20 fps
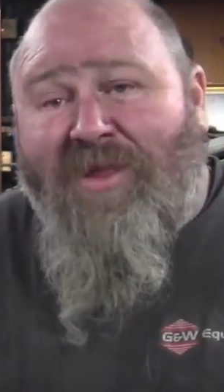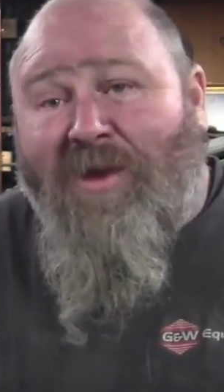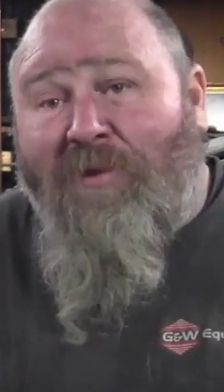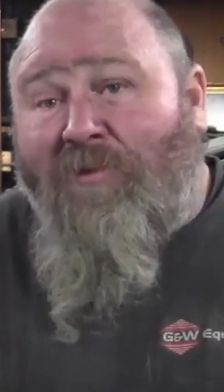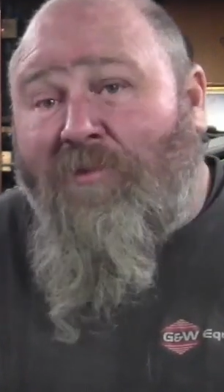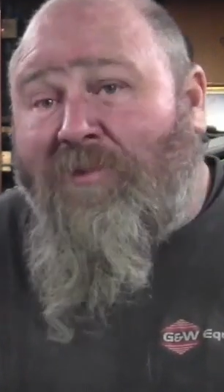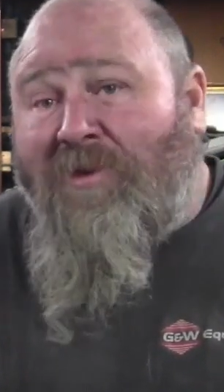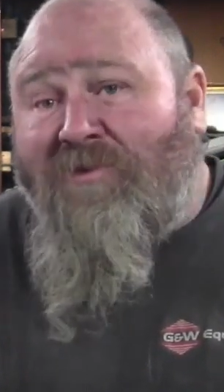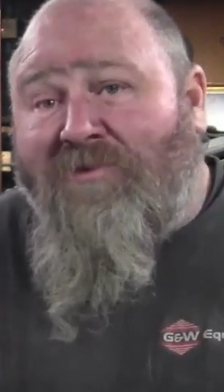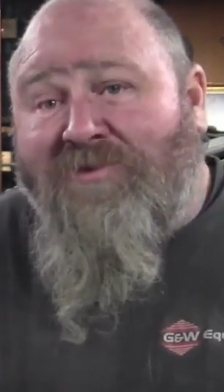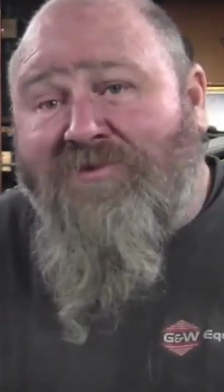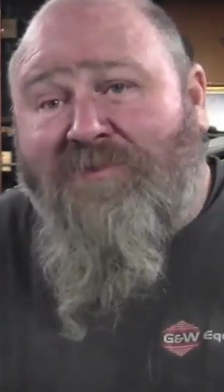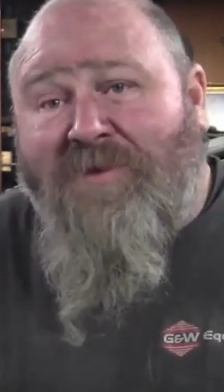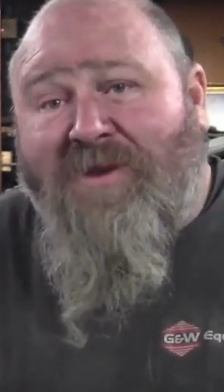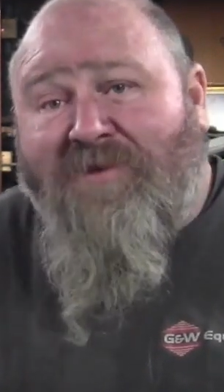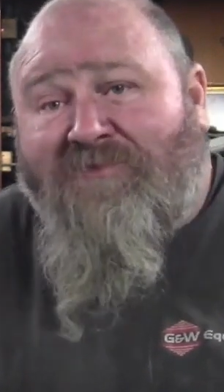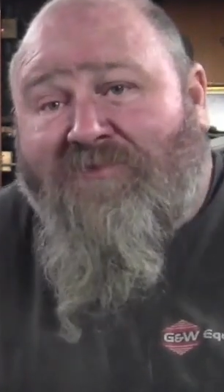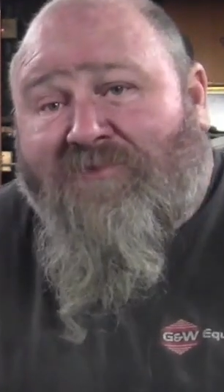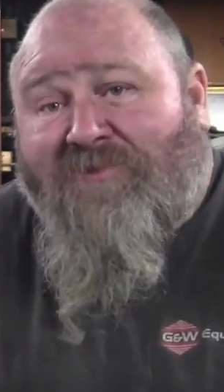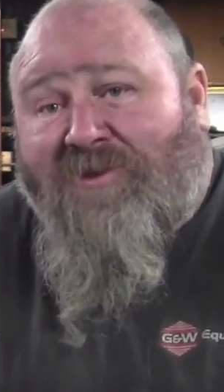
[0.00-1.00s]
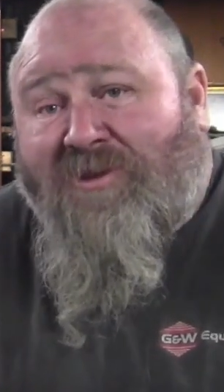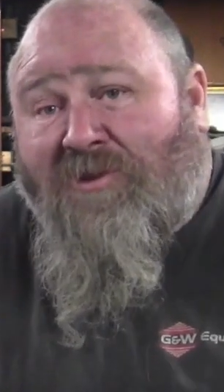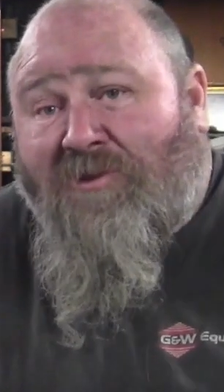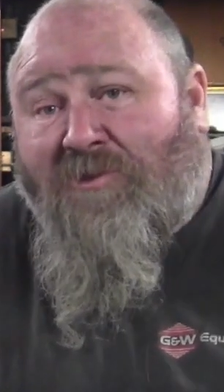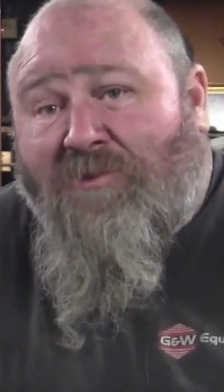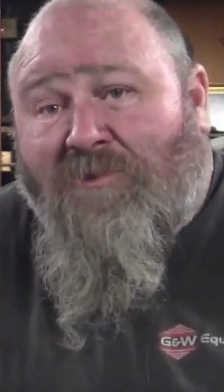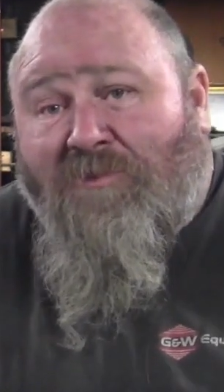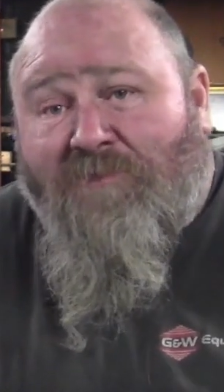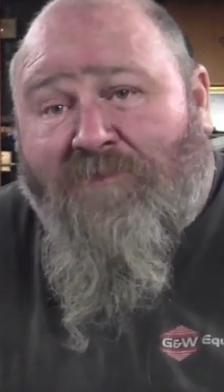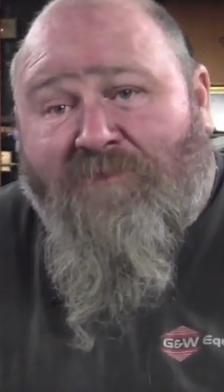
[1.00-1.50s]
I will be respectful to
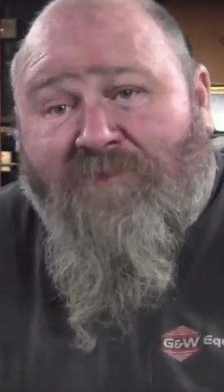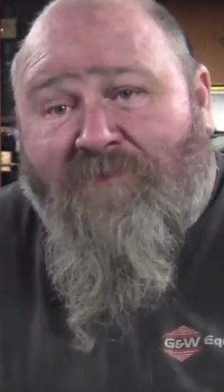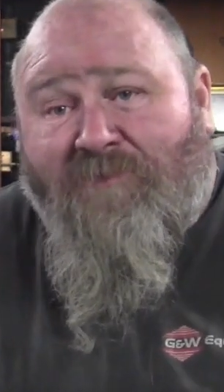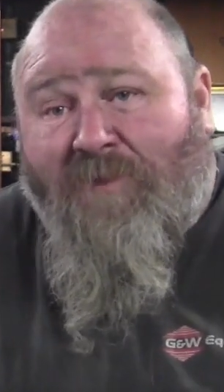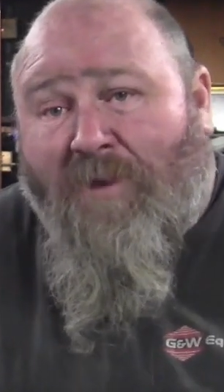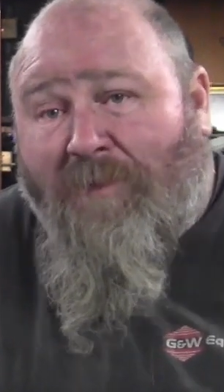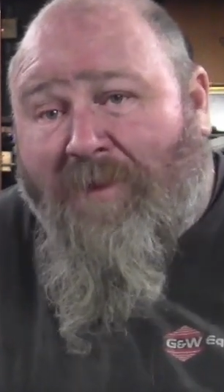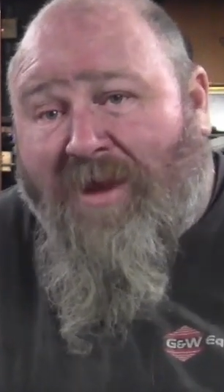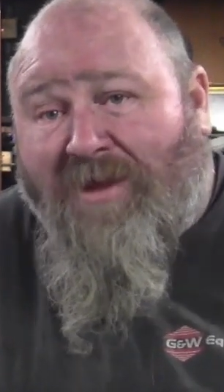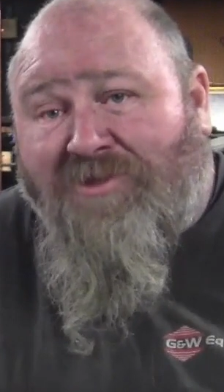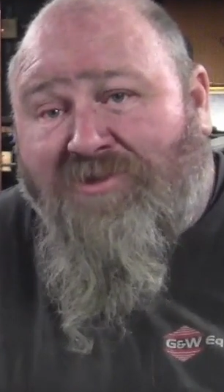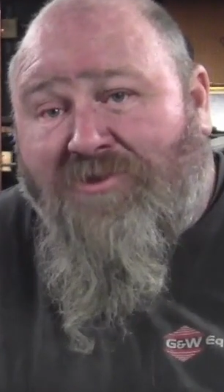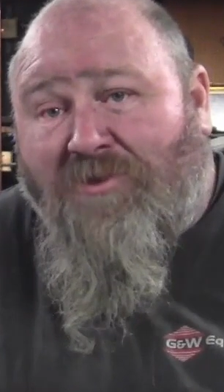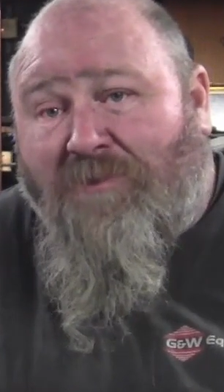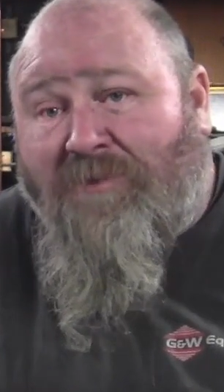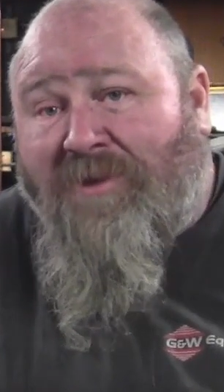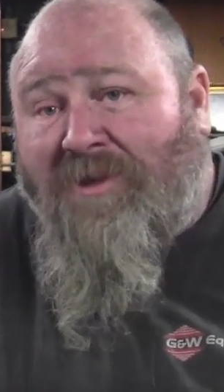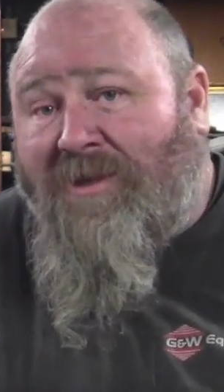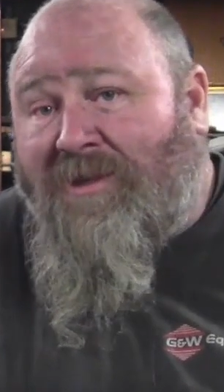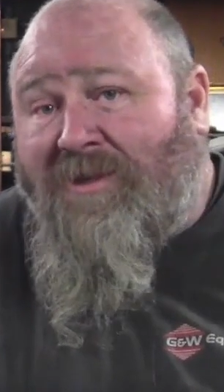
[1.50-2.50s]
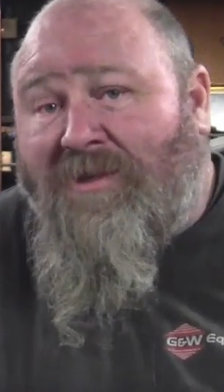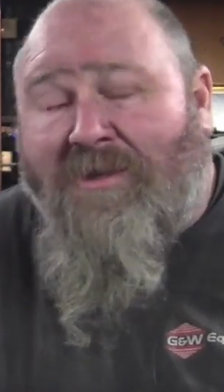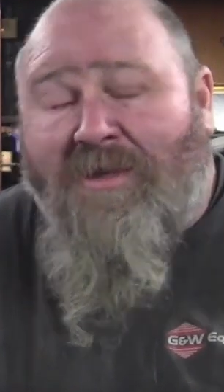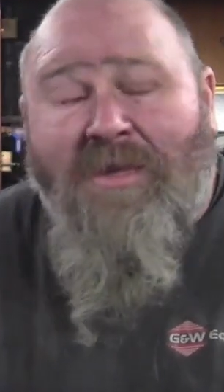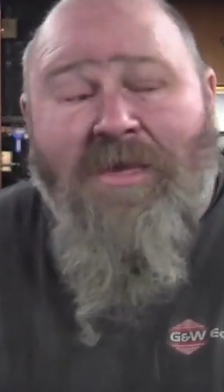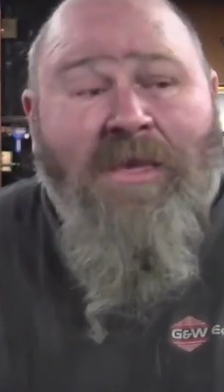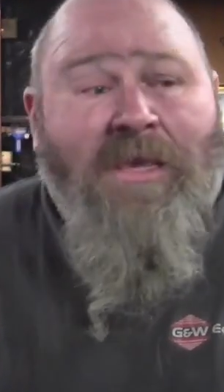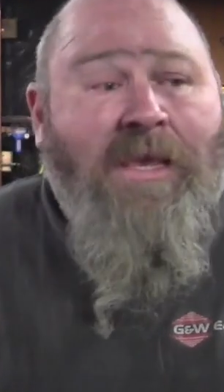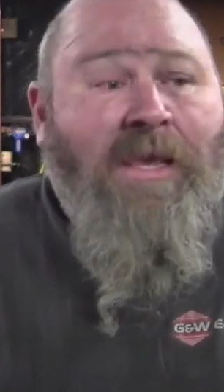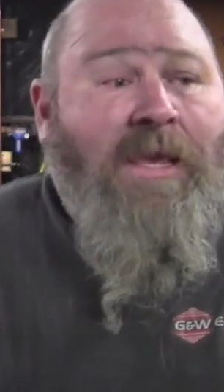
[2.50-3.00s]
you about your opinion,
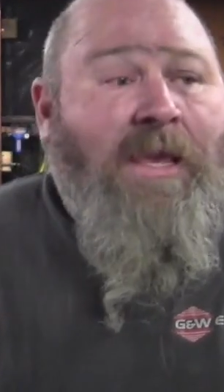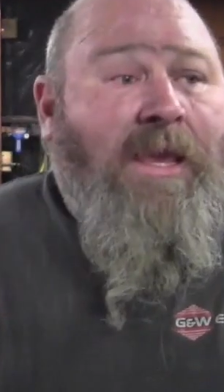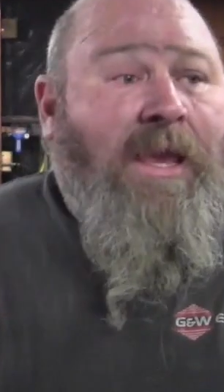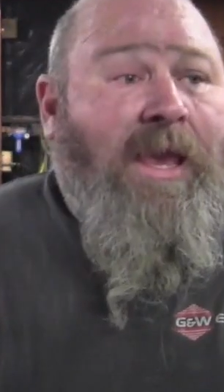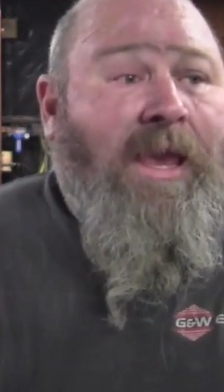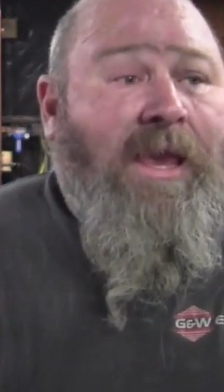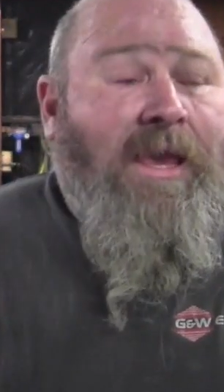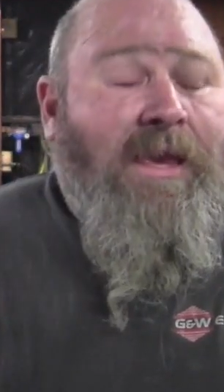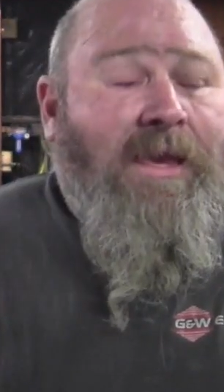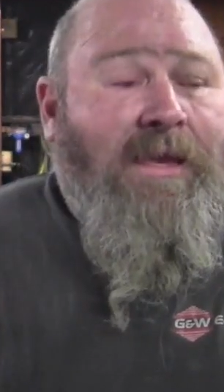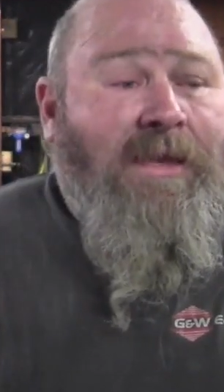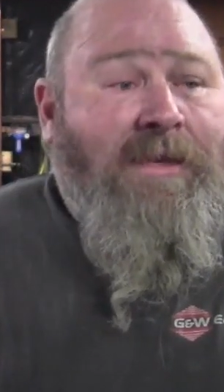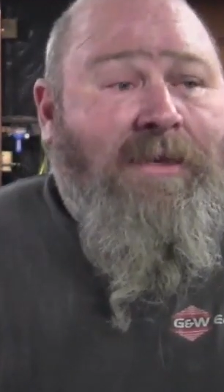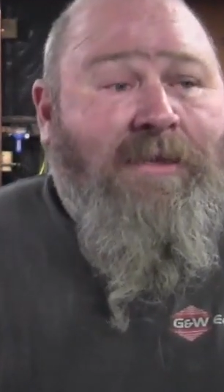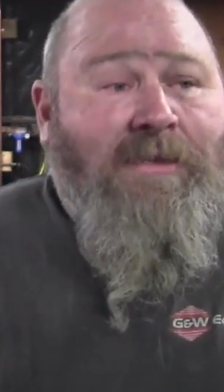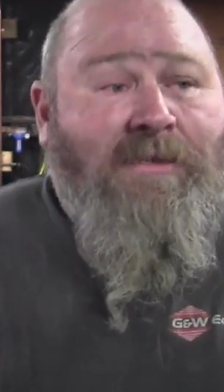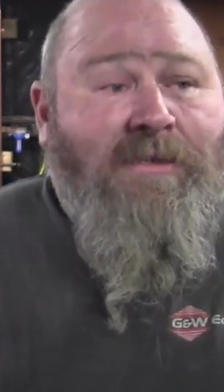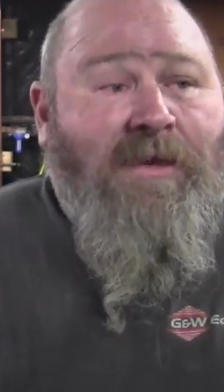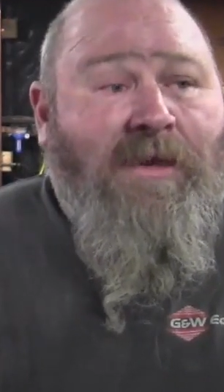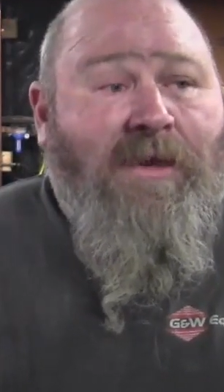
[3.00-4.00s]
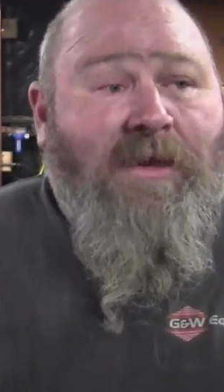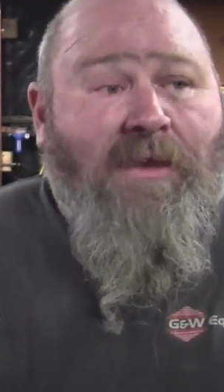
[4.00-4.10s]
and